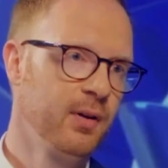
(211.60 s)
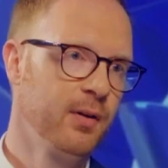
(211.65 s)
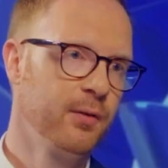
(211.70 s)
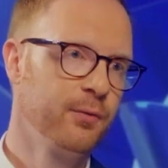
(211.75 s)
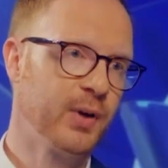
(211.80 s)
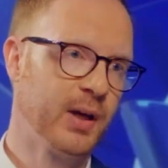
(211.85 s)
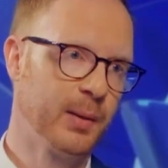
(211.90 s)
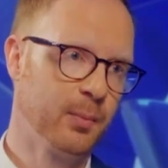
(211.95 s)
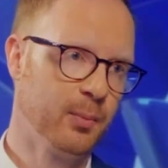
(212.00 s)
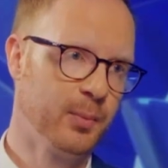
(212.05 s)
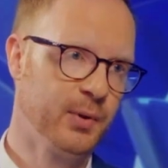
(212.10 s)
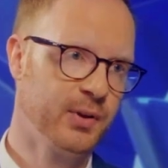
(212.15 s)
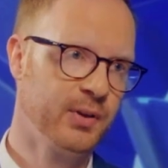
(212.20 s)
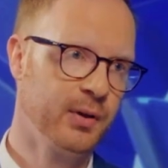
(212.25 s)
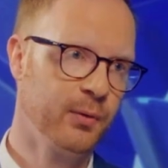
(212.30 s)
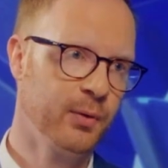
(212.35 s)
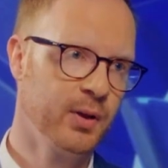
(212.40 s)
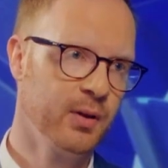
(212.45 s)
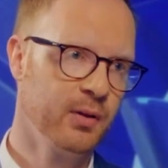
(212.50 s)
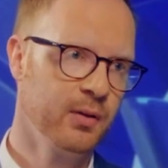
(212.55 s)
fiber
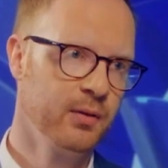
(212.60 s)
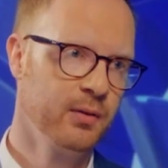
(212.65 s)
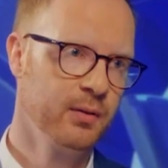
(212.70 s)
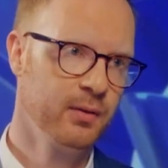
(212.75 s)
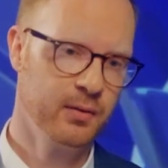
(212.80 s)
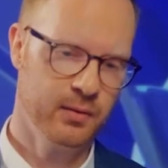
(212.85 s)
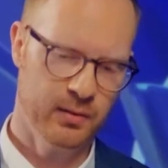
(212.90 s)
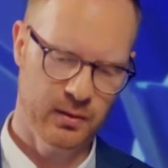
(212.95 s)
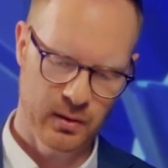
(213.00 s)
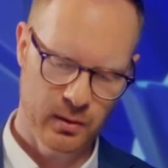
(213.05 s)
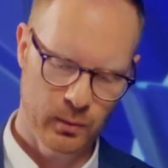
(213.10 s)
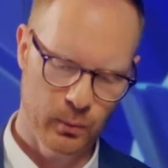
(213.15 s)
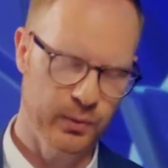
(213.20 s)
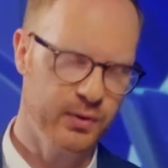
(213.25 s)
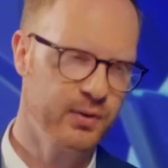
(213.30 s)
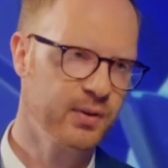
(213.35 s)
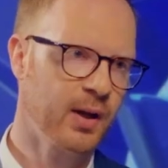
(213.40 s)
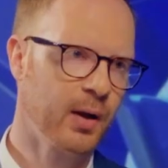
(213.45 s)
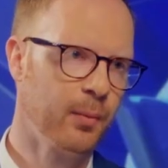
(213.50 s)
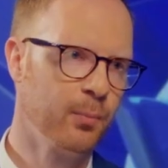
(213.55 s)
material
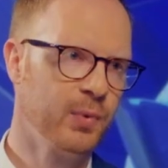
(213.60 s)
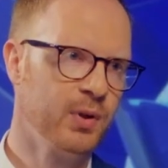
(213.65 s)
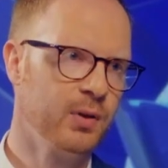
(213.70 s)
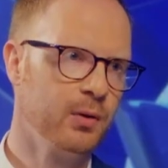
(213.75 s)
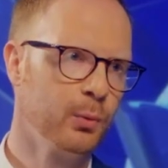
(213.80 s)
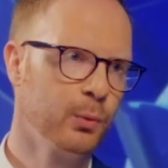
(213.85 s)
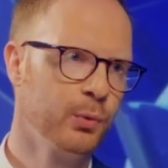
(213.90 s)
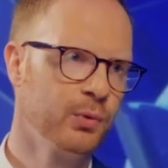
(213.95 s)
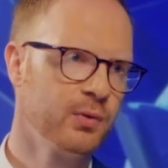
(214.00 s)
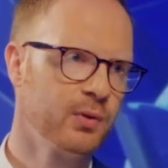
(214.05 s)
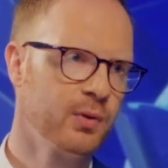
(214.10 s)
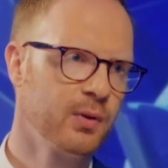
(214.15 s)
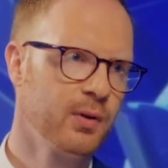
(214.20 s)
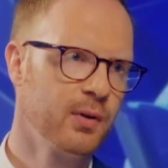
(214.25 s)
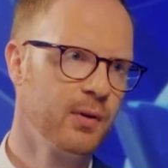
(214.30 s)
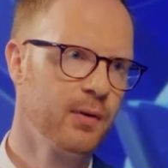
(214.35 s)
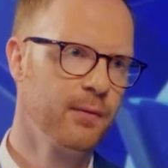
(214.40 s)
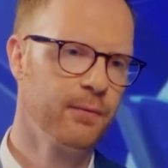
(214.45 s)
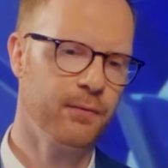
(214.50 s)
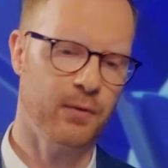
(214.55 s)
which can be used
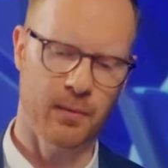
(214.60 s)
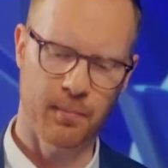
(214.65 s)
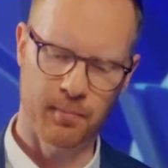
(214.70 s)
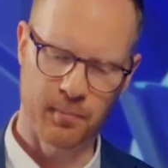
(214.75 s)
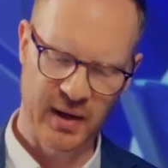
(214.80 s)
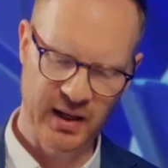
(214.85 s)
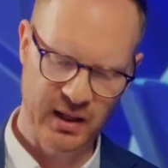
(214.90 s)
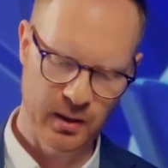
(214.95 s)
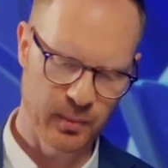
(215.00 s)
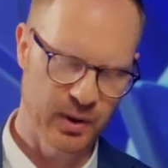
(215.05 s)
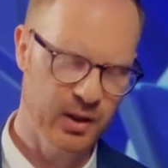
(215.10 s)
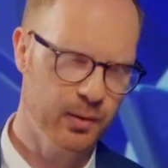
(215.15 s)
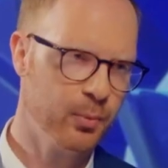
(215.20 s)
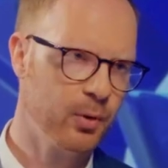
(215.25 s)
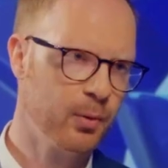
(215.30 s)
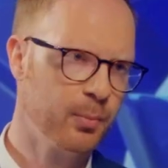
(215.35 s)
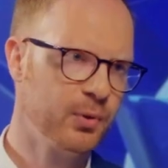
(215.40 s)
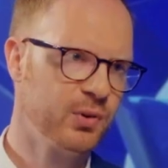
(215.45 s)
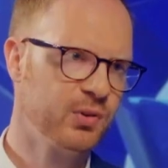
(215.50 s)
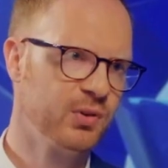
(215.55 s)
for many, many
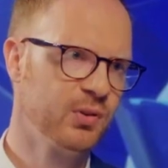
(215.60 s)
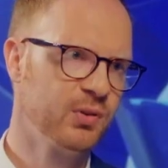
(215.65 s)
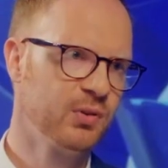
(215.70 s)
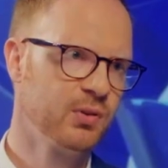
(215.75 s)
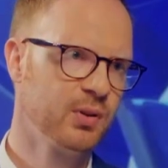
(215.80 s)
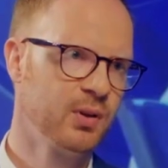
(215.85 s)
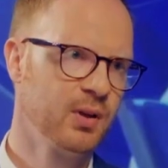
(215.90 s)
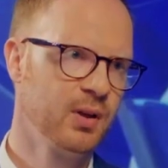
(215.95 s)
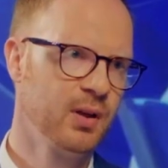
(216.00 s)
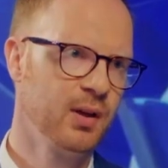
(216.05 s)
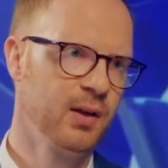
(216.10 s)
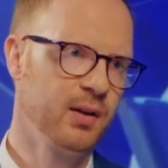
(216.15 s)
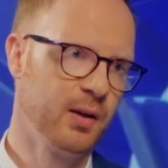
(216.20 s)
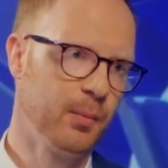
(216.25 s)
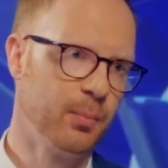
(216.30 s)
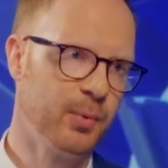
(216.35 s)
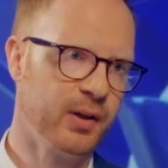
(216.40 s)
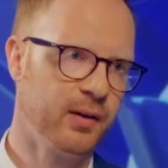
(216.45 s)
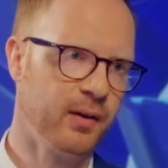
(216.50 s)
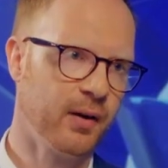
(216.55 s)
purposes and
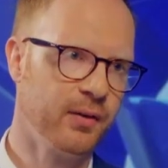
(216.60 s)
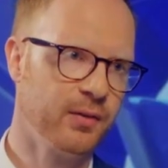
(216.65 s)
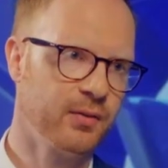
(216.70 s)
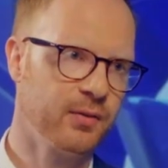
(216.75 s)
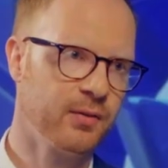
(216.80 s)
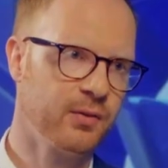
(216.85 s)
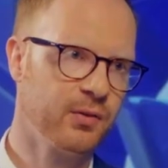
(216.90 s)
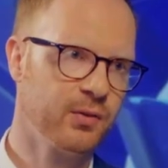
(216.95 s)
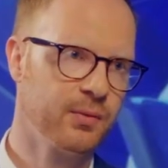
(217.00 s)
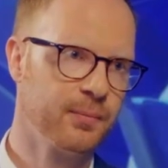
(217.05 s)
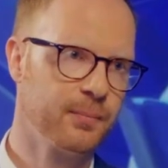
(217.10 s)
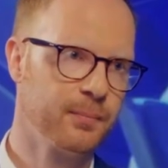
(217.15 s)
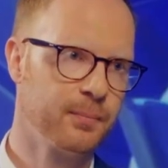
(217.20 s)
applications.